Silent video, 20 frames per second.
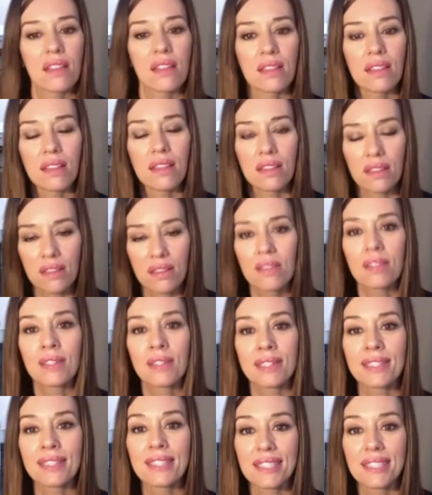
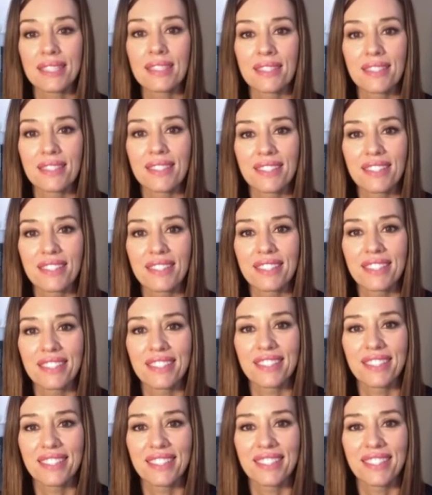
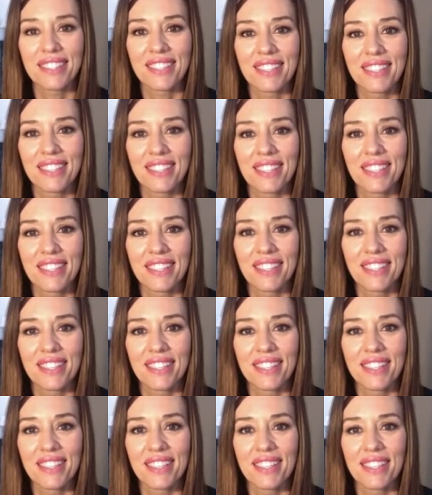
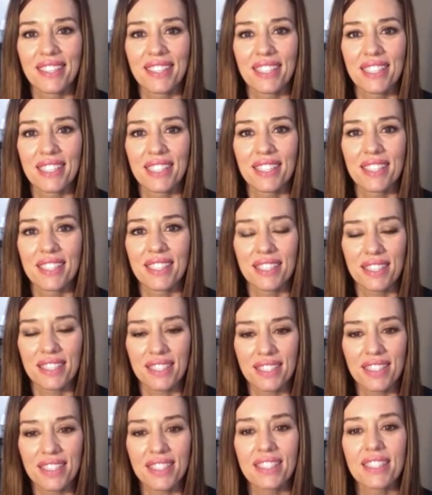
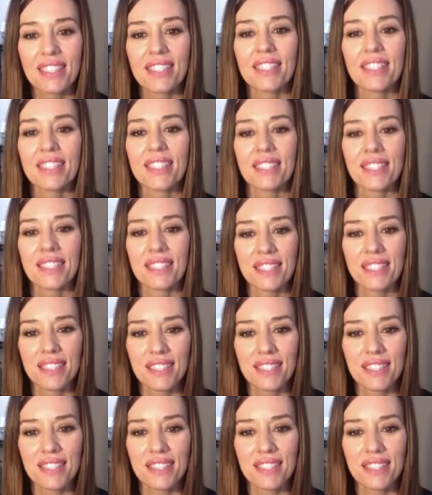This person isn't speaking.